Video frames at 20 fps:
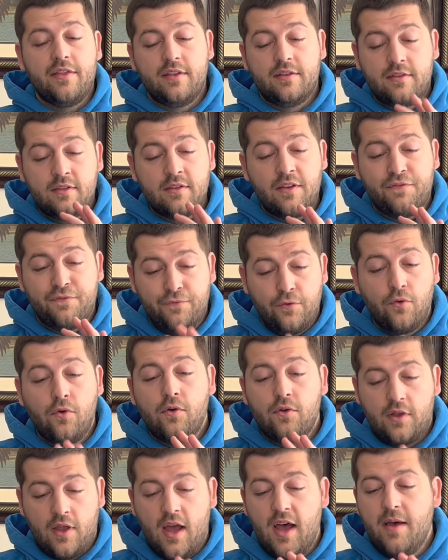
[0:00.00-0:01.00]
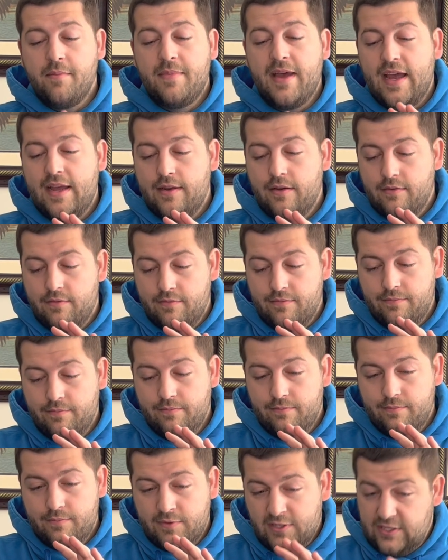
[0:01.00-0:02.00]
This is a full combat
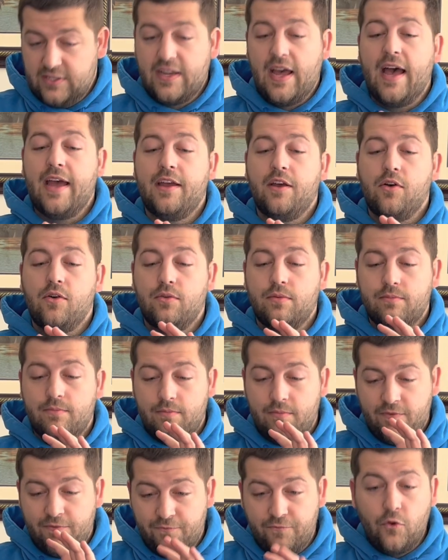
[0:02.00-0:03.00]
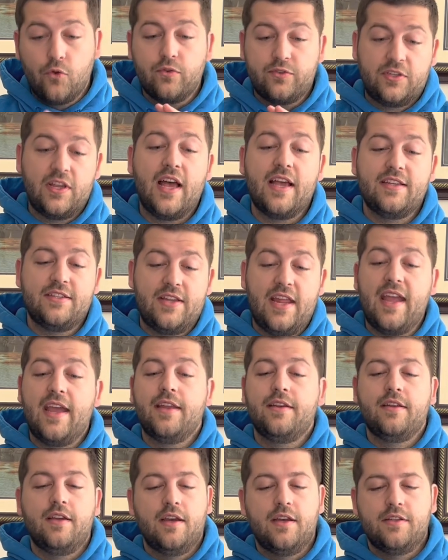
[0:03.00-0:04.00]
style, full-sized
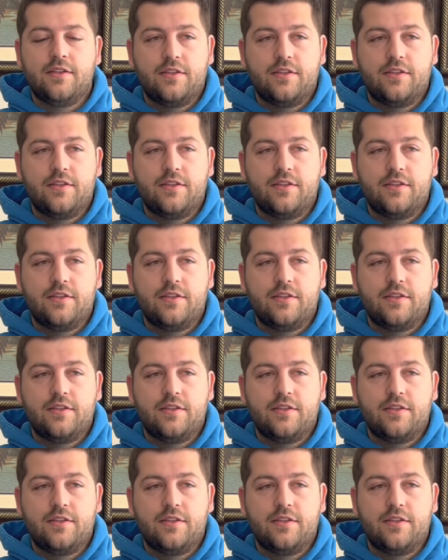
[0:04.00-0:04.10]
handgun.